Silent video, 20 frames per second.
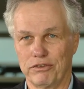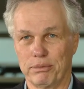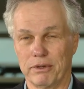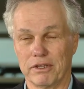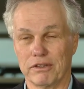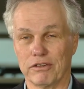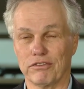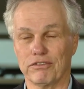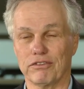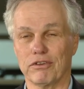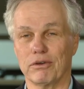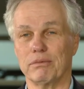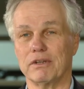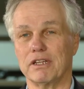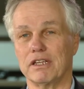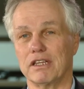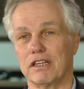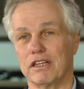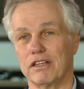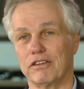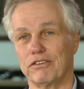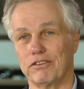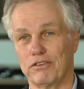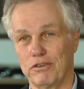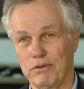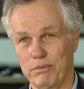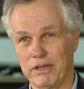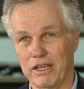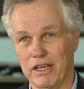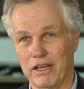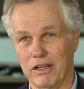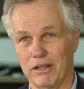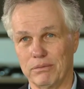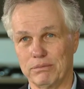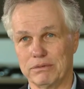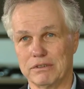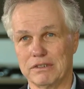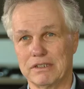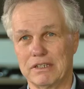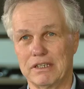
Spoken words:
but there's so many kids to be helped.